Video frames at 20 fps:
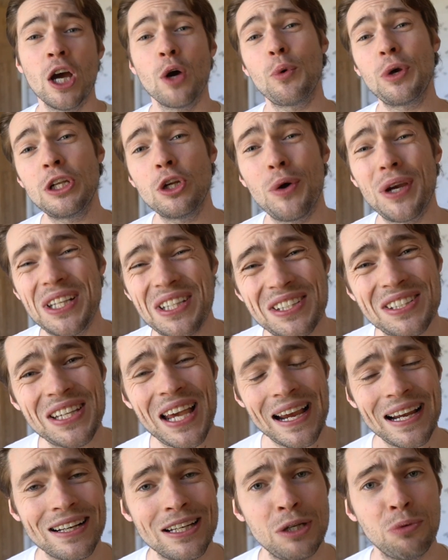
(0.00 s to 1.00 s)
We know
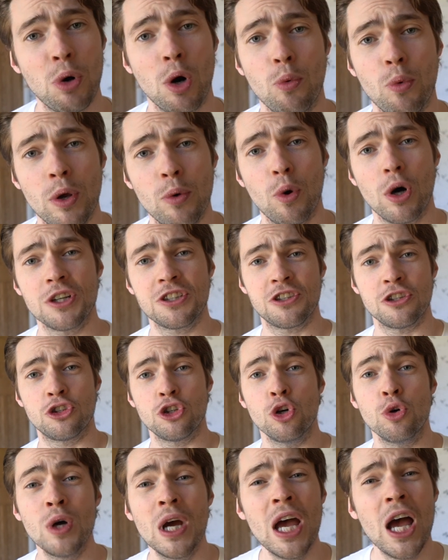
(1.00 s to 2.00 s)
exactly what we want to
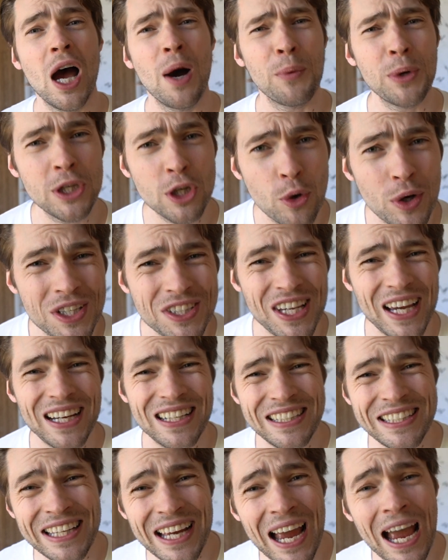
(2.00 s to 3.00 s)
do and we know
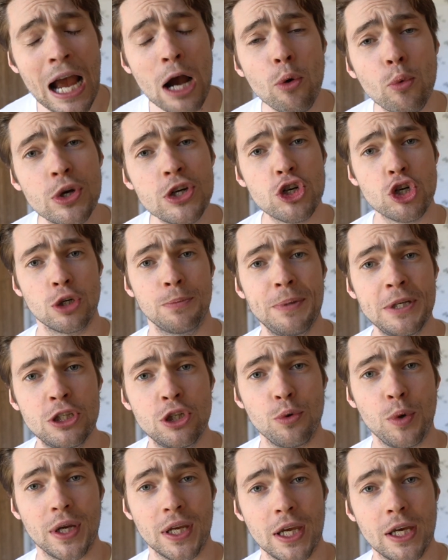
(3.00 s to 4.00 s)
exactly how we should be
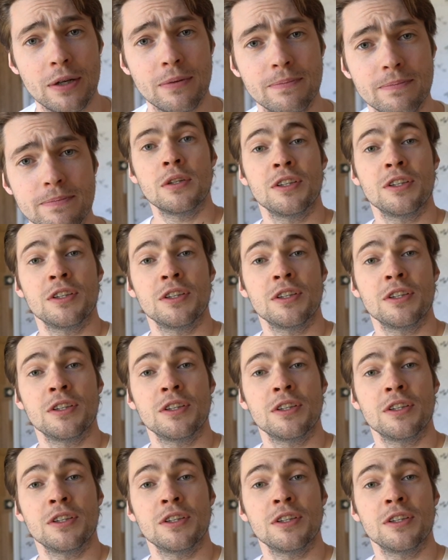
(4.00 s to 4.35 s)
doing it.